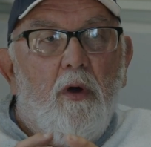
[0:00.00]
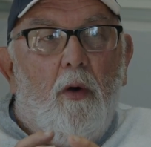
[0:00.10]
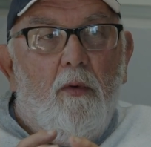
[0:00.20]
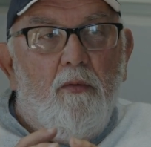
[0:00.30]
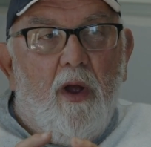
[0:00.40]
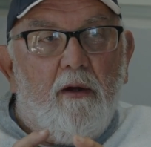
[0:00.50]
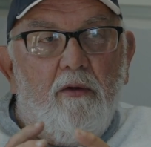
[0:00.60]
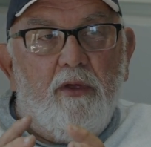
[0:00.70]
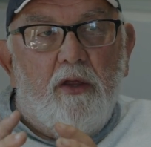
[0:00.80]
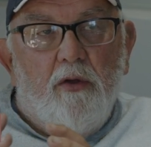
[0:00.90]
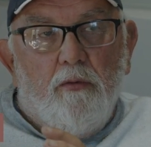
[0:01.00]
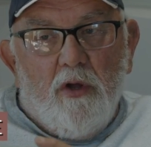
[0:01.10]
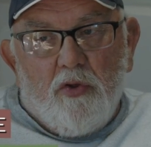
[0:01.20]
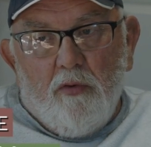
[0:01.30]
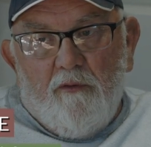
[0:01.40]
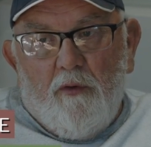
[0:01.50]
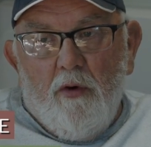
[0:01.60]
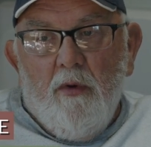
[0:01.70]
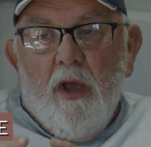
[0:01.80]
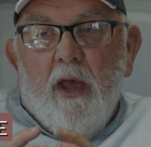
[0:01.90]
rather than the ritual
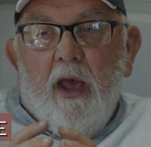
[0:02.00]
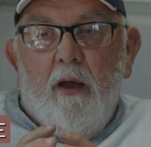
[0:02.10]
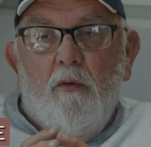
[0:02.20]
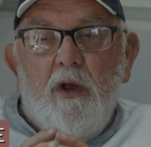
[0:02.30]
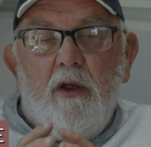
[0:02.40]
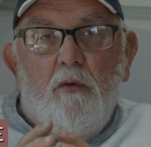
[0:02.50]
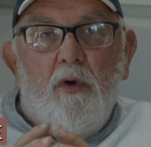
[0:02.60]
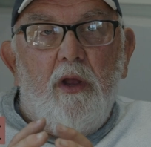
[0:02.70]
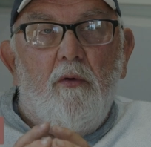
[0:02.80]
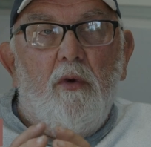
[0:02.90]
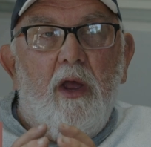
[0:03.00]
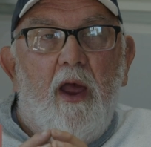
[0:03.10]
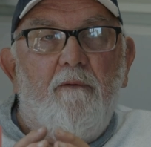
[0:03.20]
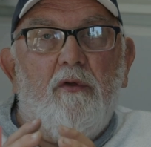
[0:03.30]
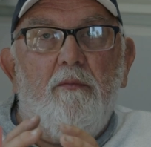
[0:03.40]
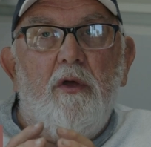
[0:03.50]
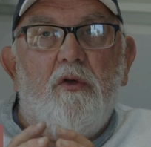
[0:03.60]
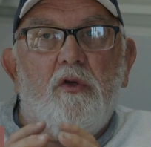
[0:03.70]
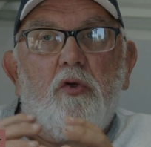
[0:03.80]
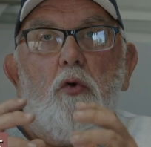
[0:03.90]
form. And we have to be
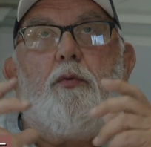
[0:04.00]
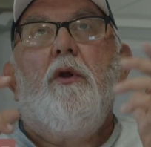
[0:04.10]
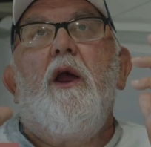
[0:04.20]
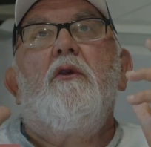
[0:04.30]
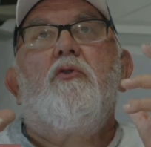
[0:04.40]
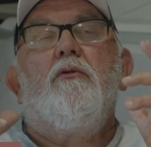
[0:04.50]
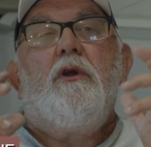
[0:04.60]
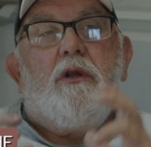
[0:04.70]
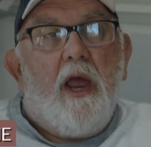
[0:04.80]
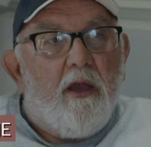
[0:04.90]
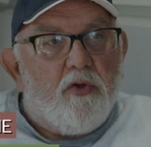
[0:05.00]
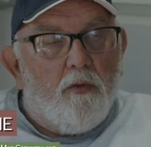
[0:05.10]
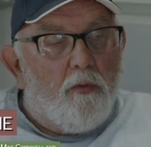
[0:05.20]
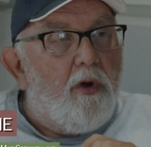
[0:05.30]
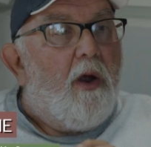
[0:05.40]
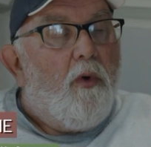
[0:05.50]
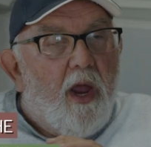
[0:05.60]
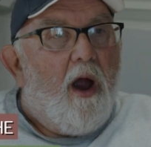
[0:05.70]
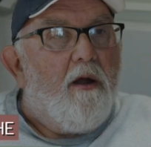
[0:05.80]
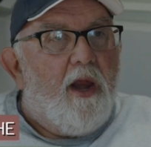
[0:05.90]
supernaturally natural. We
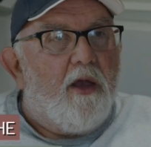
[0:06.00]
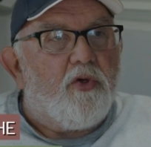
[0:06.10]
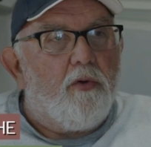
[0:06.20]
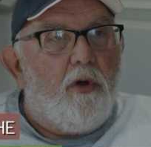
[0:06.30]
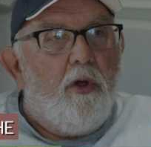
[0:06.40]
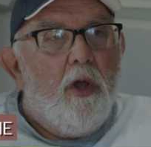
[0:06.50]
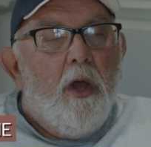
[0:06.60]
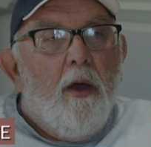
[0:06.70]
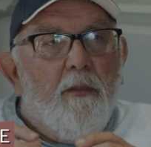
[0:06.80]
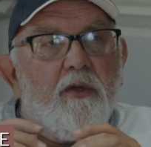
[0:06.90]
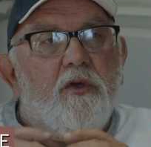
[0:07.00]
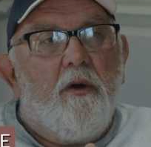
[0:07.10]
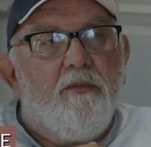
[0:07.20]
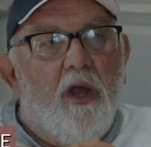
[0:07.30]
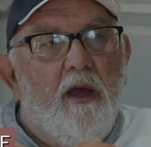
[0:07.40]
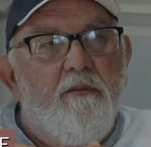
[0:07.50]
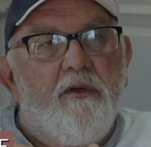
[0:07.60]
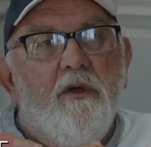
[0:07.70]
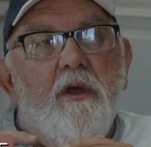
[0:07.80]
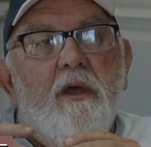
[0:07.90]
are natural, but
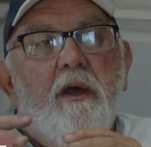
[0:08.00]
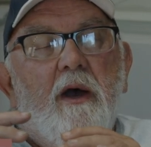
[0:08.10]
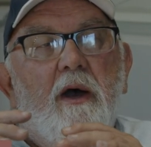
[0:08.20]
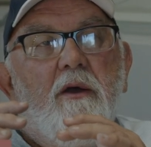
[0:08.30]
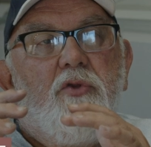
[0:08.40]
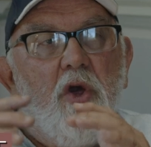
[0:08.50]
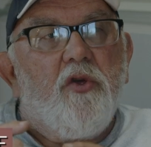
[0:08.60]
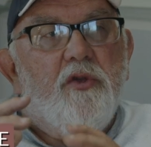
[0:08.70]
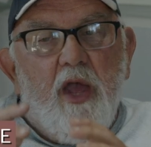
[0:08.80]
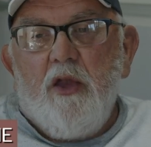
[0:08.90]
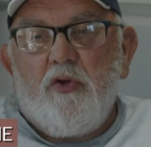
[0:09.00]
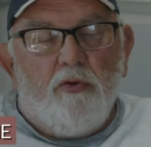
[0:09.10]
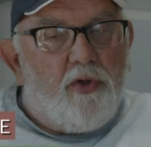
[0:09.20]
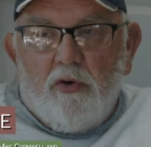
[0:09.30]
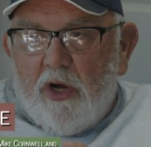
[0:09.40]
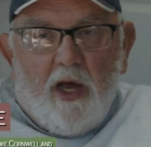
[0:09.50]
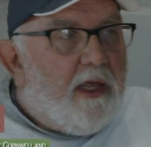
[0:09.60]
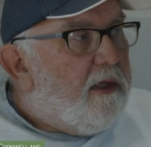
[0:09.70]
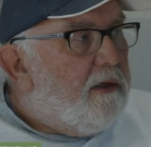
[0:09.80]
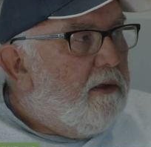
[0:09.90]
sometimes just natural don't cut
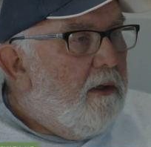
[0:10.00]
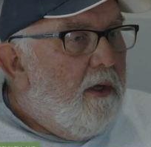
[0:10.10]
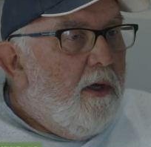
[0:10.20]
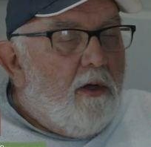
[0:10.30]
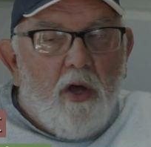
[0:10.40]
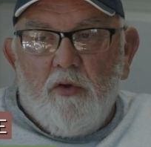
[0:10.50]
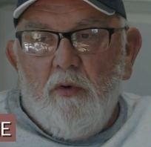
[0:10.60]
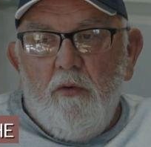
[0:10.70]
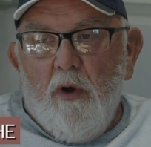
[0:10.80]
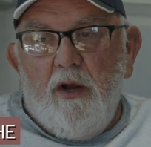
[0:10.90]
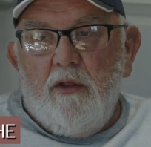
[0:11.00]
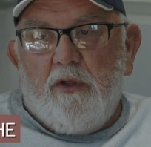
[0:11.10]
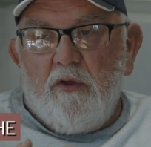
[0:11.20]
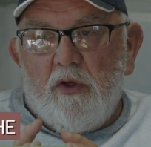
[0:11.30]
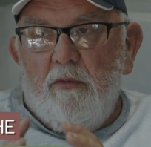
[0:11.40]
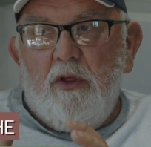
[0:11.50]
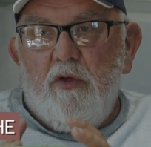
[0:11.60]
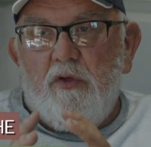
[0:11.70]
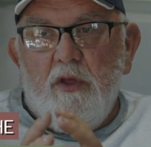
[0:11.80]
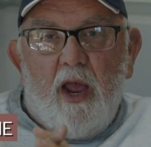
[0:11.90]
it. Yeah, because we run into some of
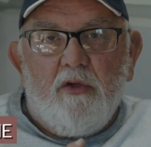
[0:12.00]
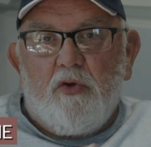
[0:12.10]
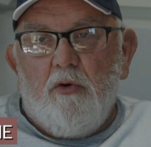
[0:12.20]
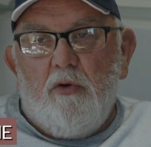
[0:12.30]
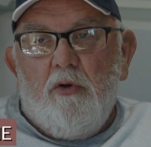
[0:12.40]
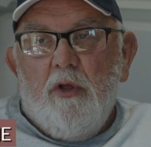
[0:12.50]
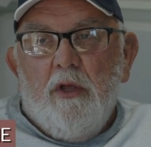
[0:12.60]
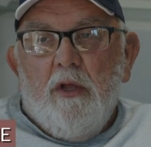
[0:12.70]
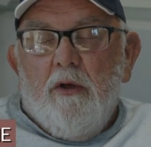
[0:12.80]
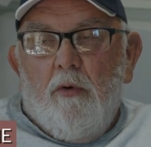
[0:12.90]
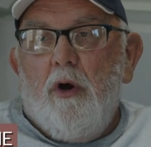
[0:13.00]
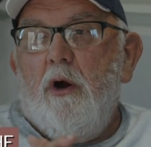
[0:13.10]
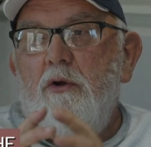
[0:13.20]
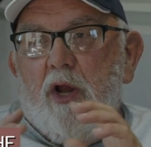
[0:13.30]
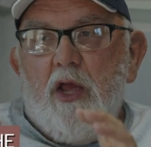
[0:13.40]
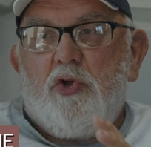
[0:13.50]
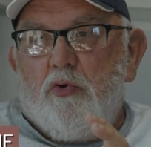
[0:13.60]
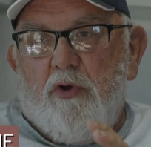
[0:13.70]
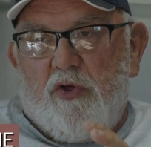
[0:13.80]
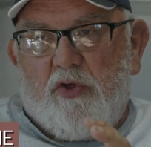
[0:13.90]
these natural. We're
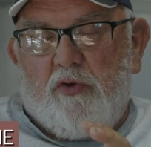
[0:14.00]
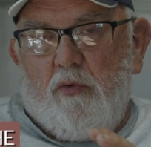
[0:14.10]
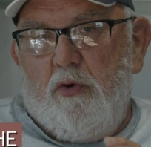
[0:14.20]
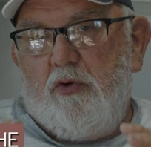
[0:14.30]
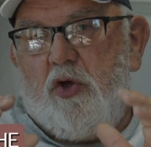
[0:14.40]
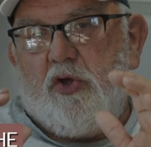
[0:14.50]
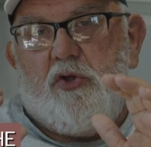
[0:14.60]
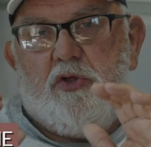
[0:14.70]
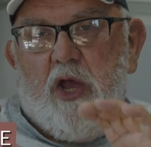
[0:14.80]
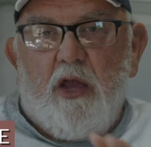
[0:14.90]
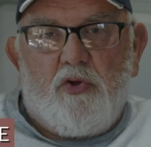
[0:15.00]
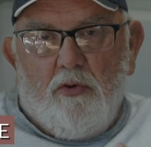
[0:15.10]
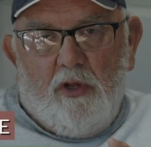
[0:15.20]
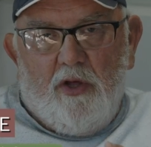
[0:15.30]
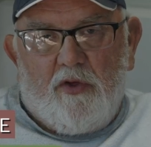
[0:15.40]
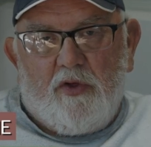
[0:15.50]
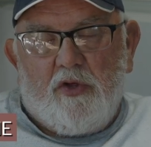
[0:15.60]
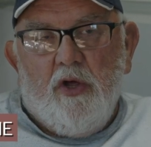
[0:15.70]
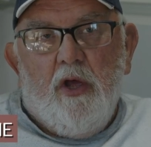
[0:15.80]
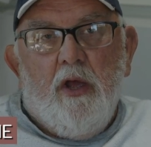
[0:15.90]
naturists. We're just naturalists.
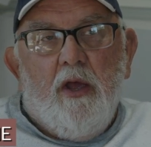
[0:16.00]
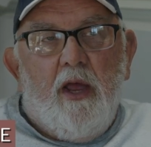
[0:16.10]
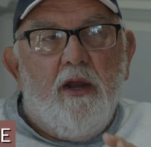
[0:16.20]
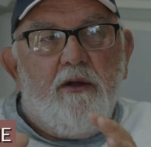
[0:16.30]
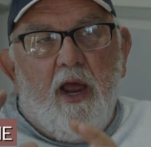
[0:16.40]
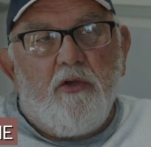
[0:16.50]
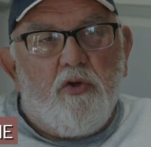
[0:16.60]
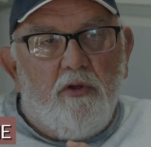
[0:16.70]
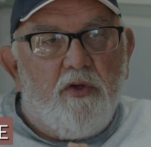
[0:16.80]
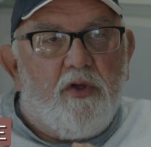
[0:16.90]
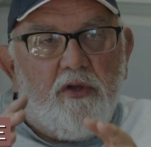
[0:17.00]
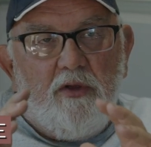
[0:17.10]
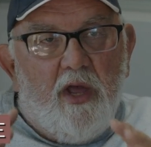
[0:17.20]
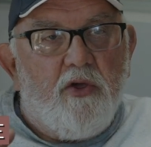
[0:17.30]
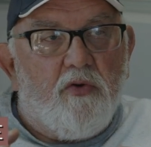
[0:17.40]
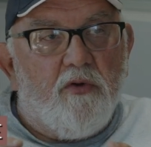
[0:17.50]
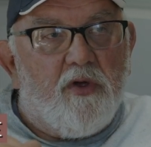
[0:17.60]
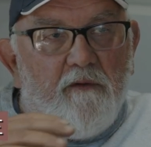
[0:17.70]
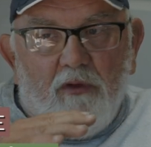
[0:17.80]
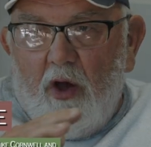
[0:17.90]
Yeah, and the naturalists and the naturists
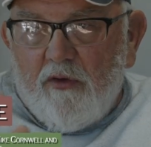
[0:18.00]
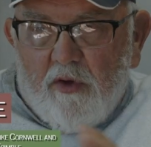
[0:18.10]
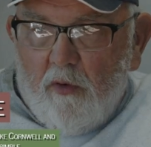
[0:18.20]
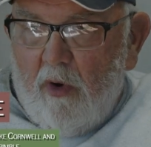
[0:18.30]
have lost their